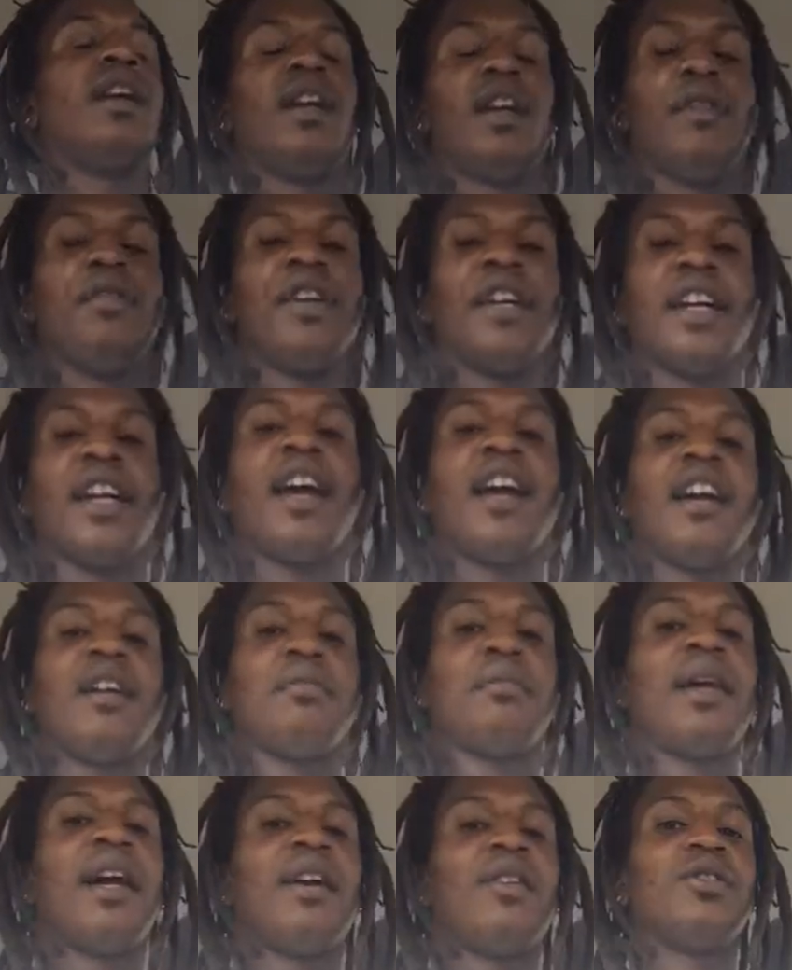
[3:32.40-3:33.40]
if it
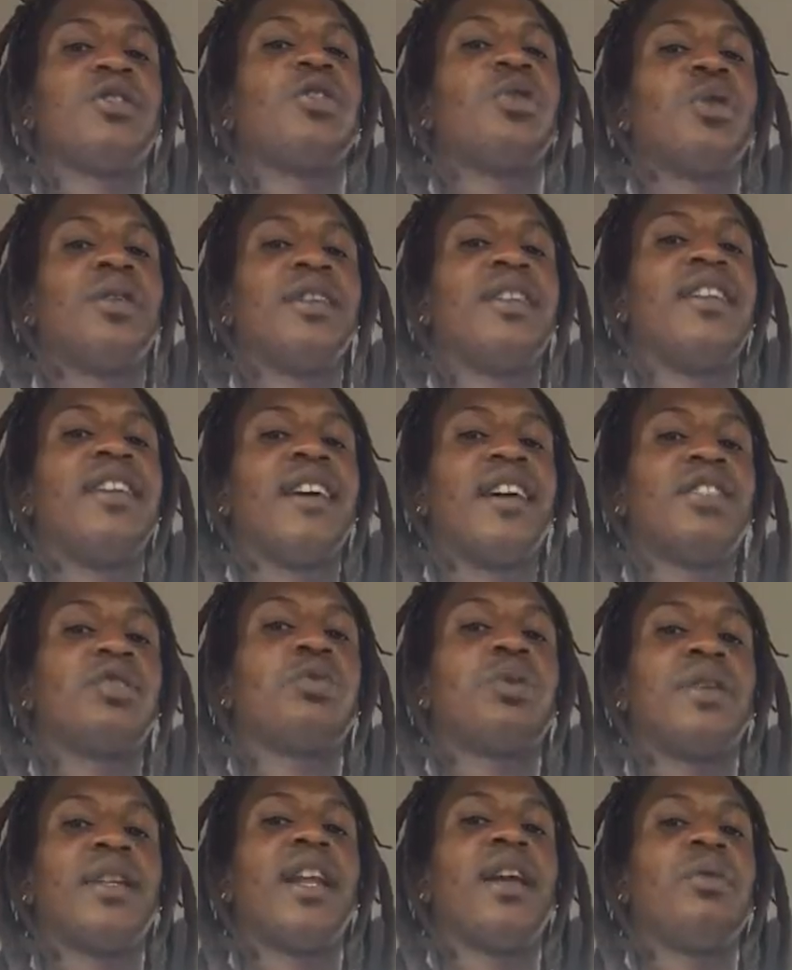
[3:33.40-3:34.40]
came down to it,
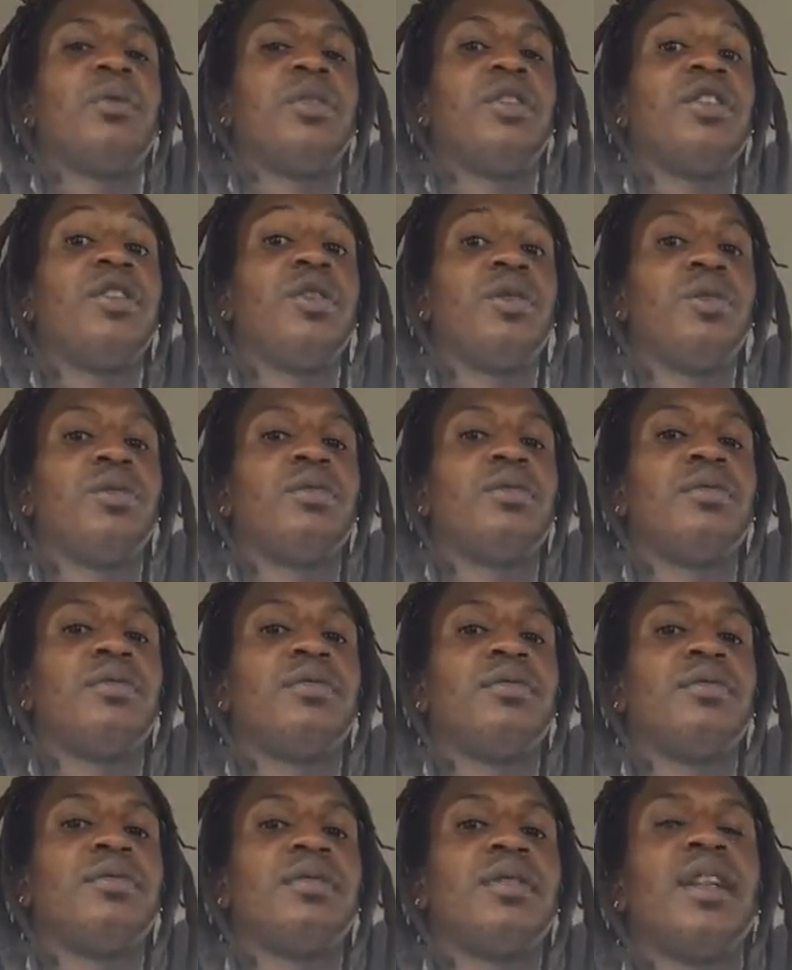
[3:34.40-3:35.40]
that's what they would do.
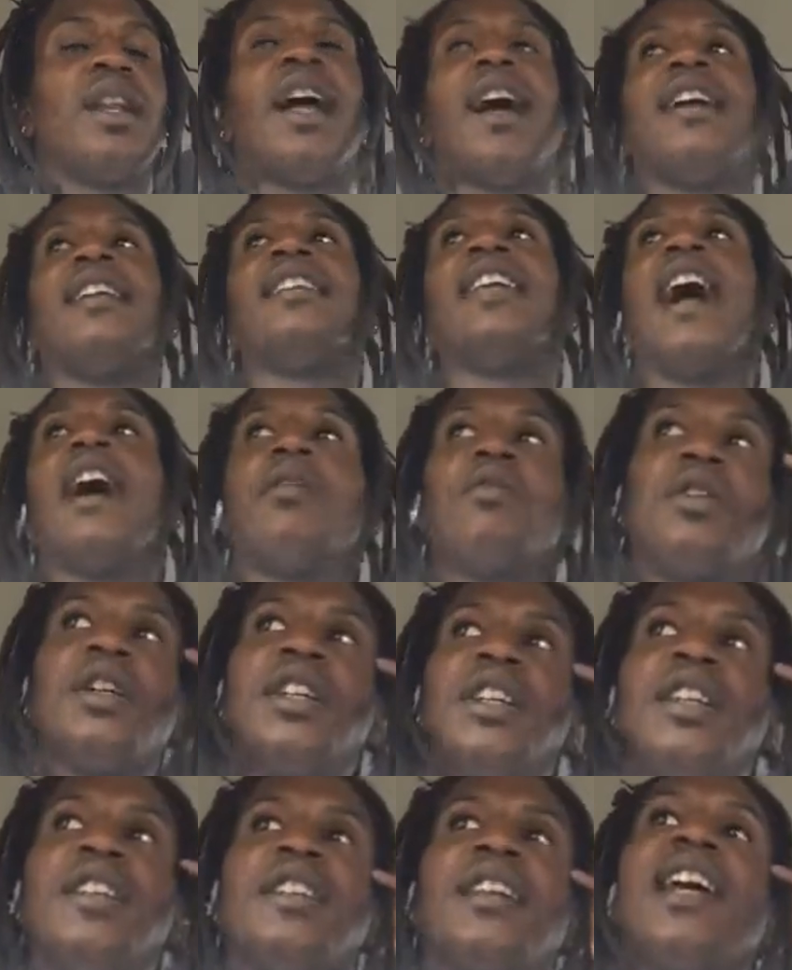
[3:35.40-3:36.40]
Like not
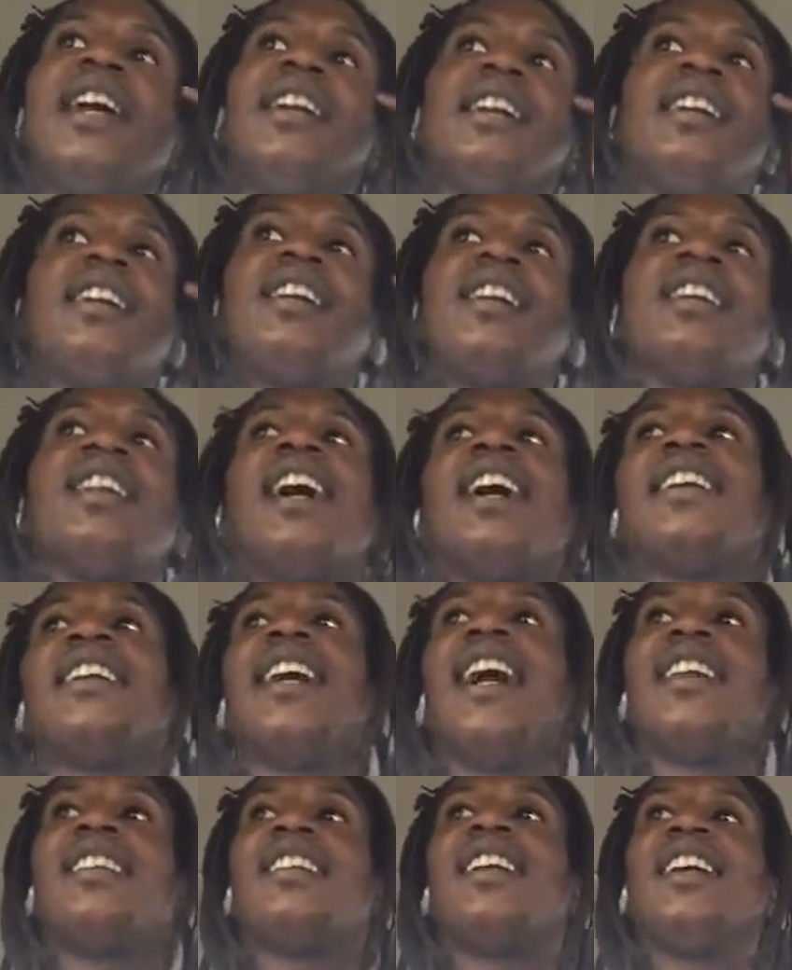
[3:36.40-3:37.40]
really thinking, like
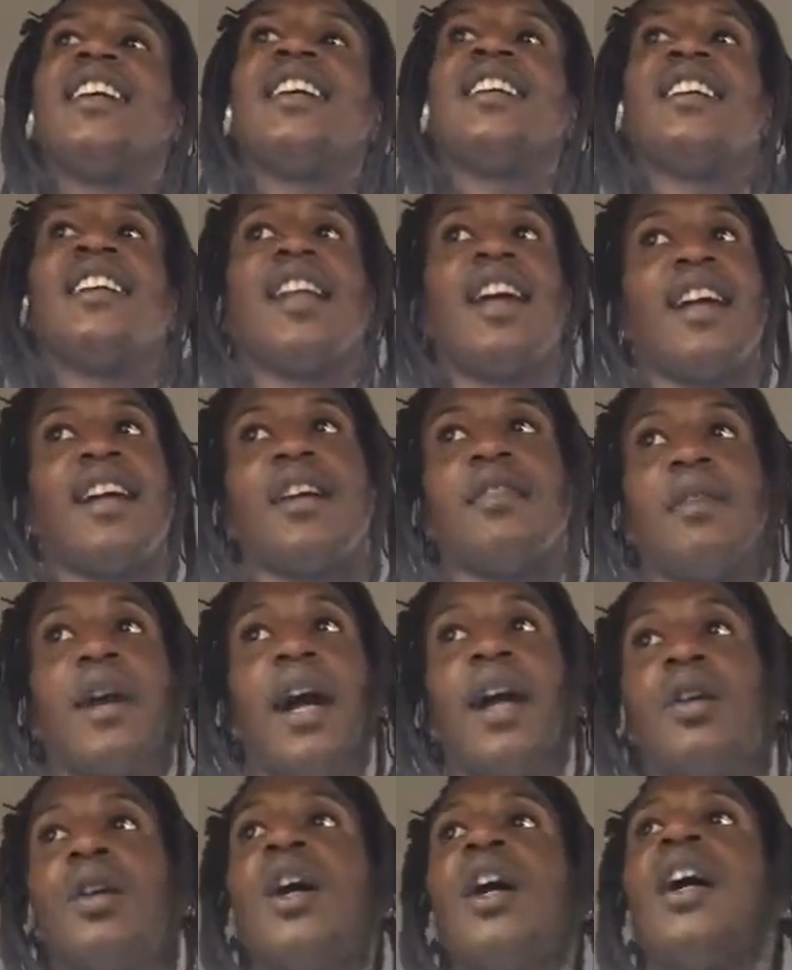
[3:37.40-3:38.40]
not thinking, like if
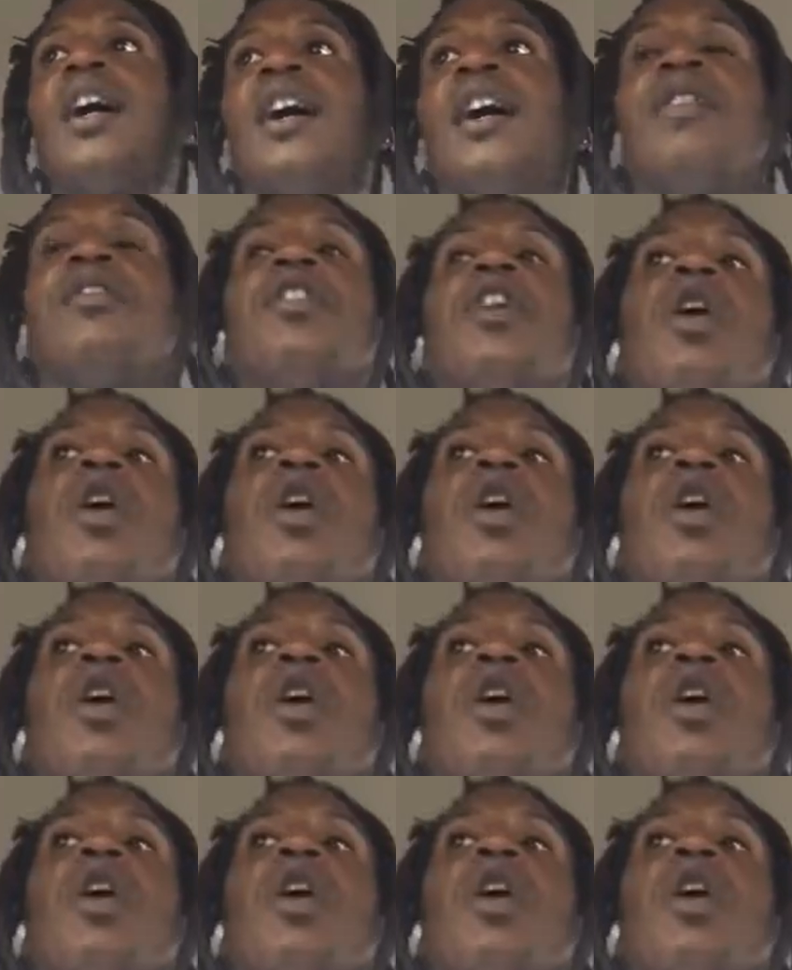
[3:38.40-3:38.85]
I, if